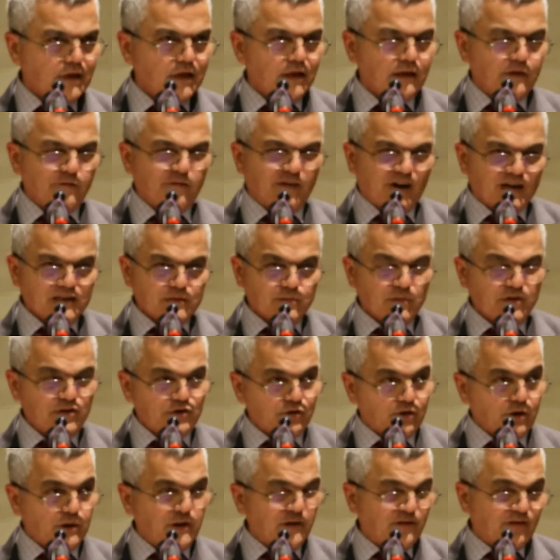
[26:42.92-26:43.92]
the vast
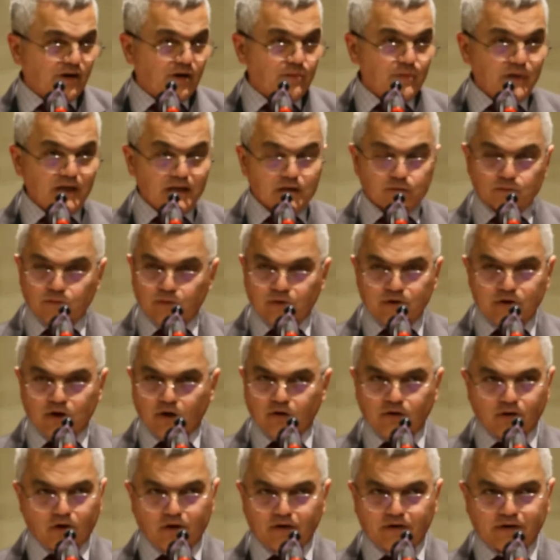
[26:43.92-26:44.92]
majority of Armenians were
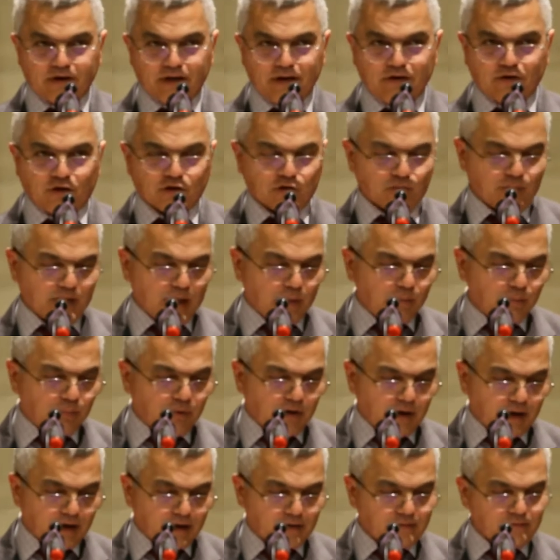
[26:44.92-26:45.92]
no longer in the Ottoman
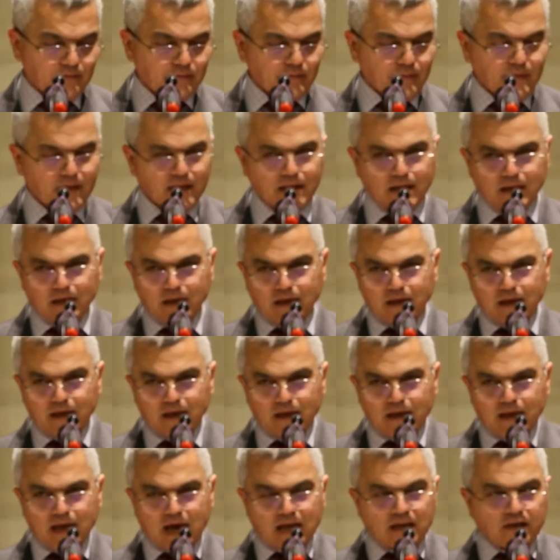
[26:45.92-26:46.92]
Empire.
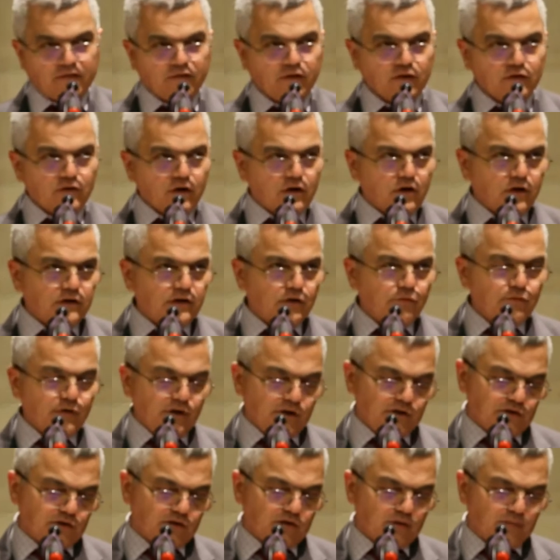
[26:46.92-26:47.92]
And if you look on a
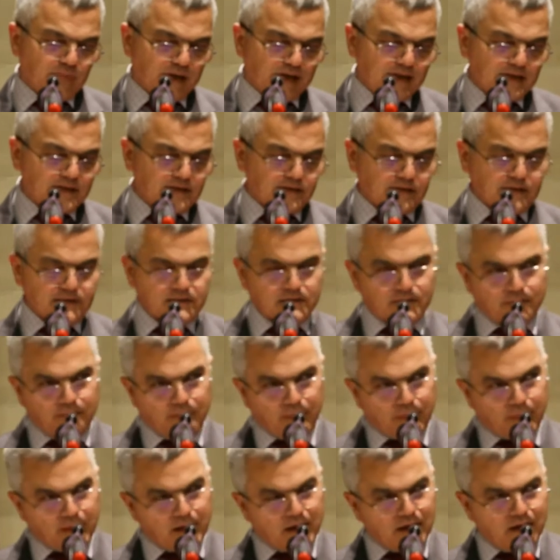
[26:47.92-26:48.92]
regional basis,
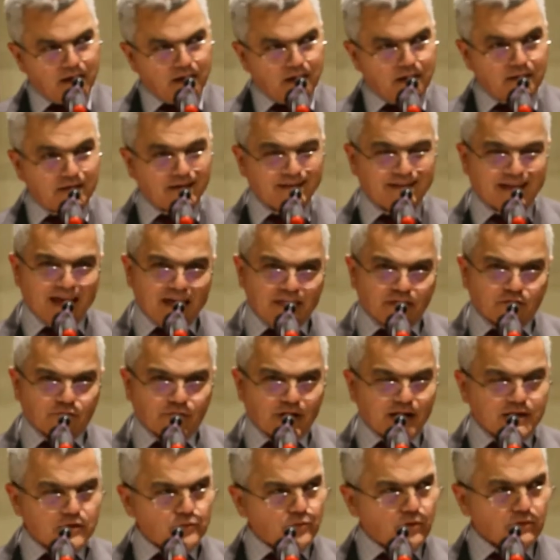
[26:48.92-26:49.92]
the death
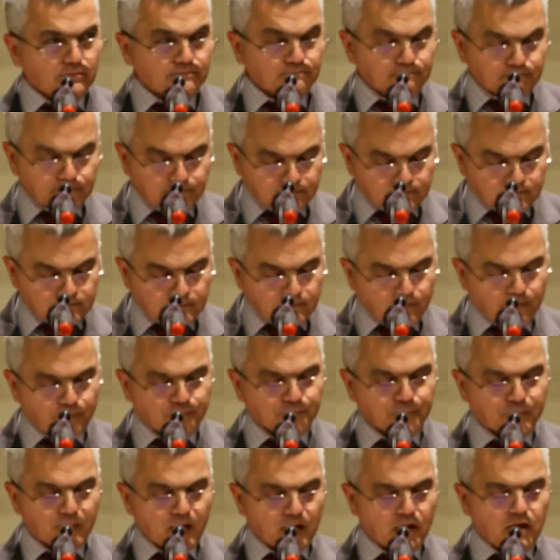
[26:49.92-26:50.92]
rates were,
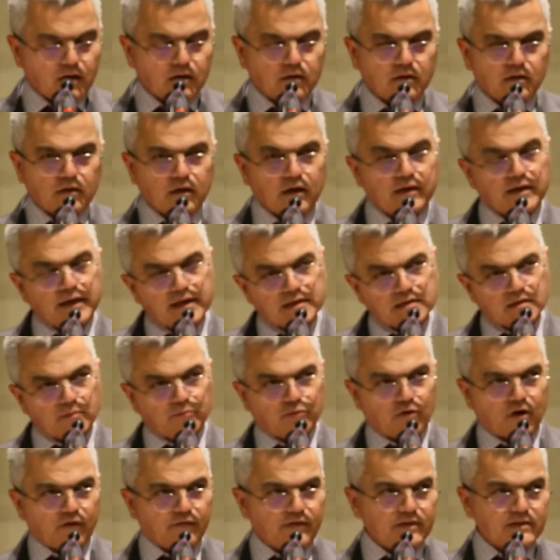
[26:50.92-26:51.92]
in the
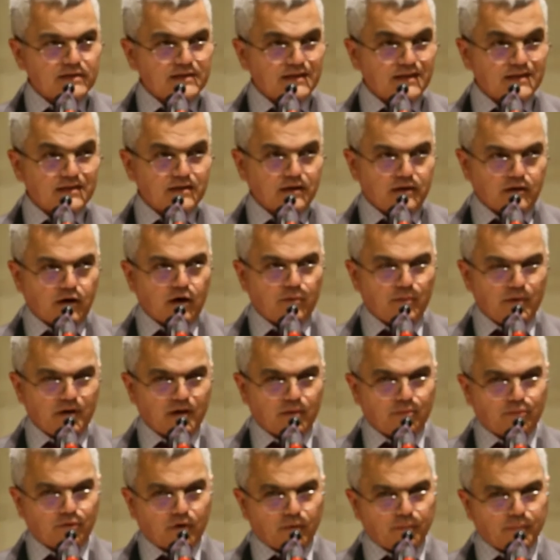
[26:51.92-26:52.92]
eastern provinces, in
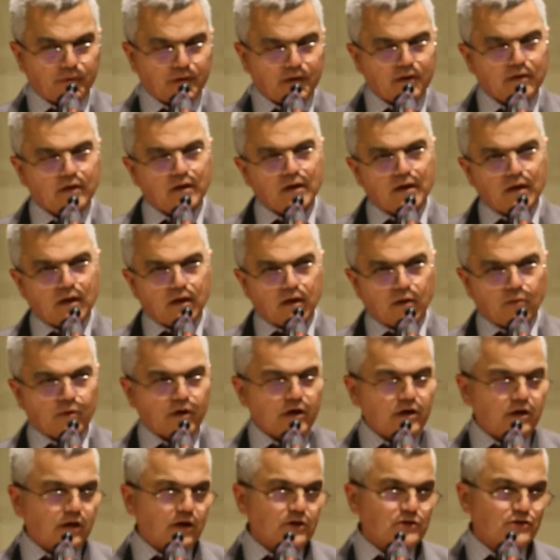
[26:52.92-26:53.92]
Armenia proper,
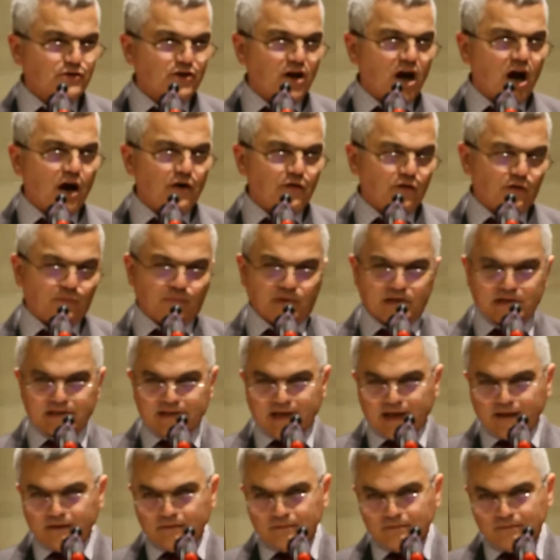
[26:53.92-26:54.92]
were close to
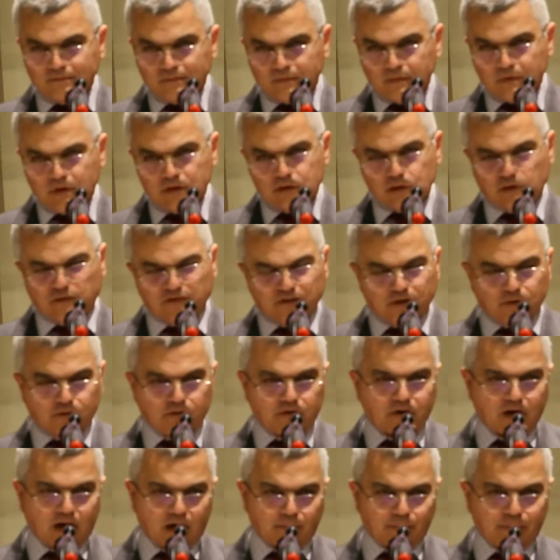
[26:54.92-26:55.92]
100%. So if you
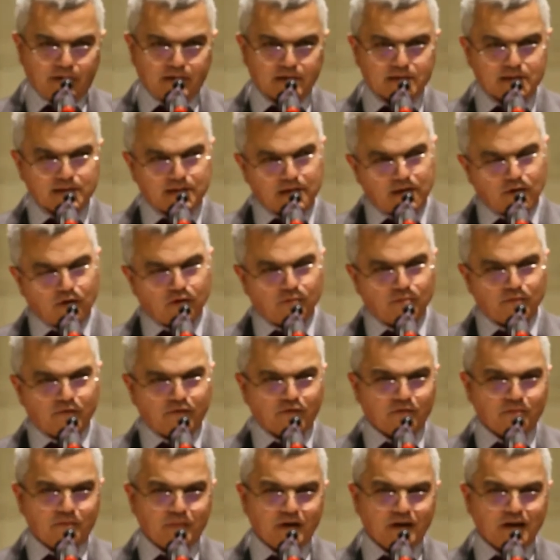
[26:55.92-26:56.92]
were Kharpertsi or
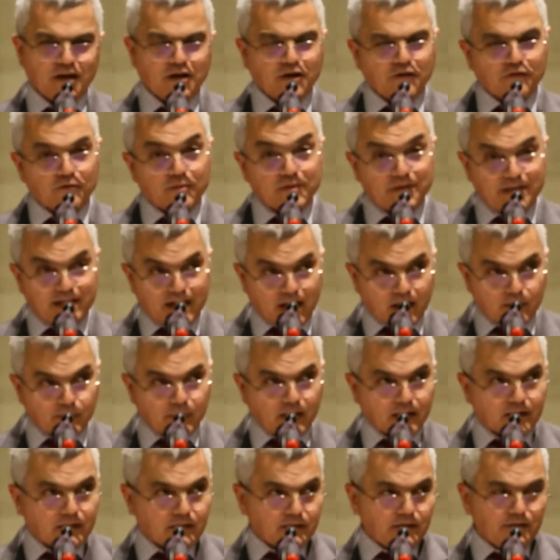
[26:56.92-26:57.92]
from
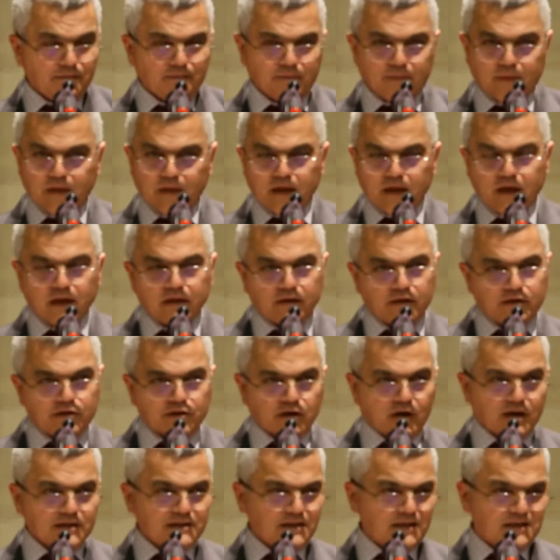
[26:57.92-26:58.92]
Diyarbakir, the
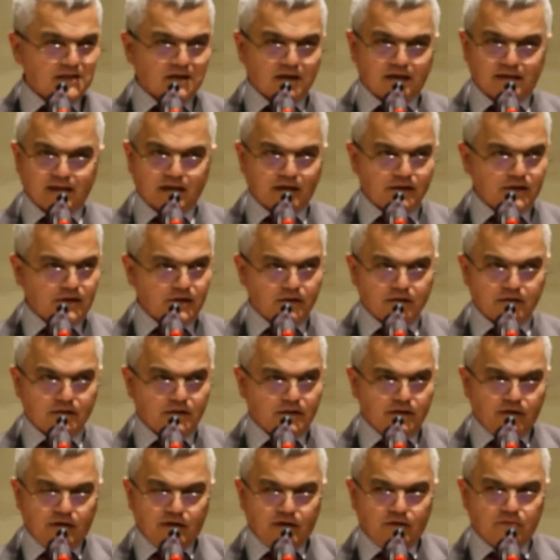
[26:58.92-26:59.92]
chances are that
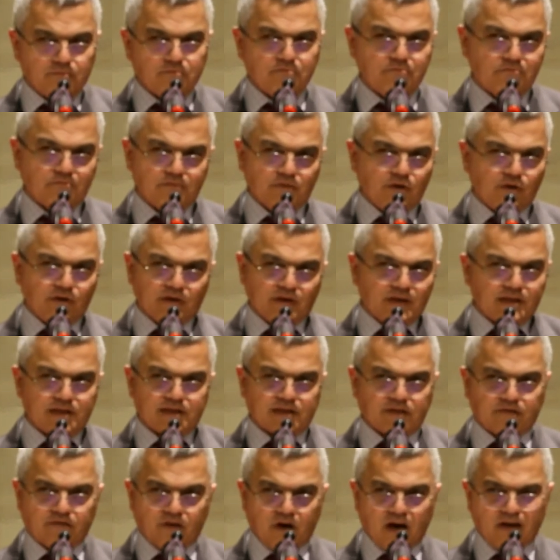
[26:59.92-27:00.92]
you didn't
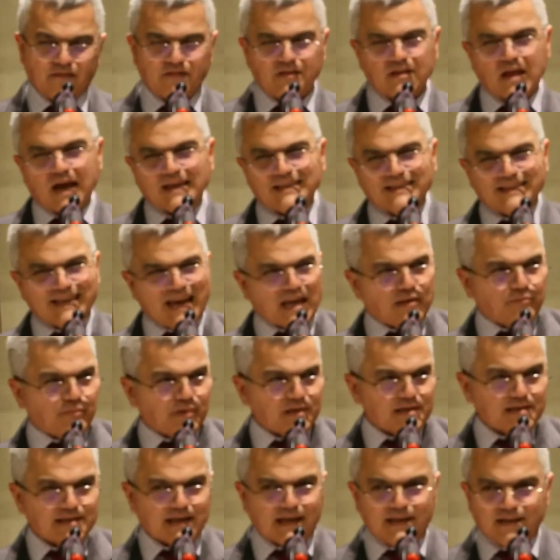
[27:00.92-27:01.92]
survive, 98%,
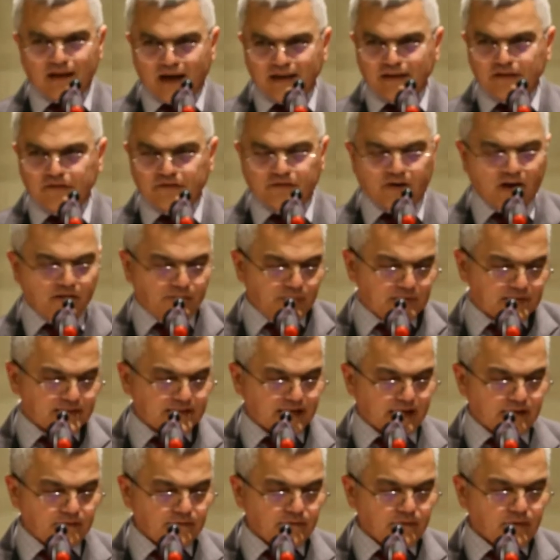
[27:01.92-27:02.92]

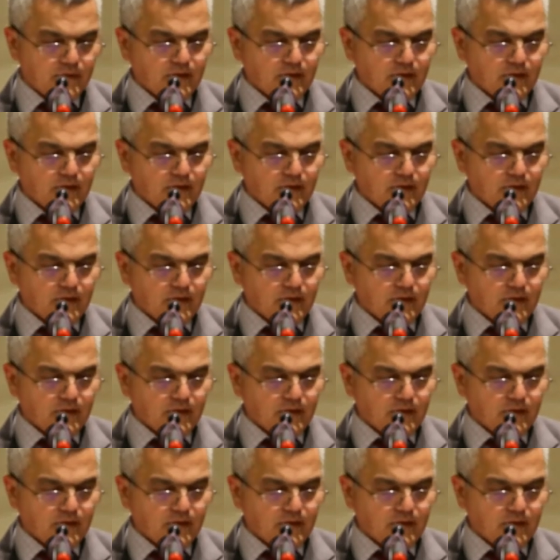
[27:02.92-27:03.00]
95%.